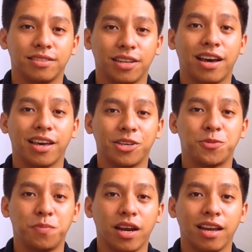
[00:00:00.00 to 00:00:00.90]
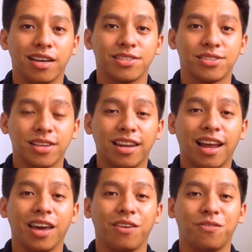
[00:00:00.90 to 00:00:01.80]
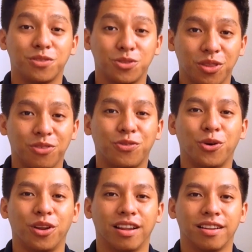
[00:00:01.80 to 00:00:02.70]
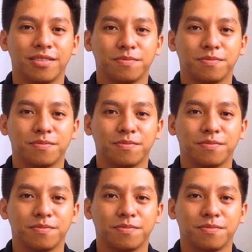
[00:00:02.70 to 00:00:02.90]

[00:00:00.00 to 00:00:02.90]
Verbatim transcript: did I experience life to the full.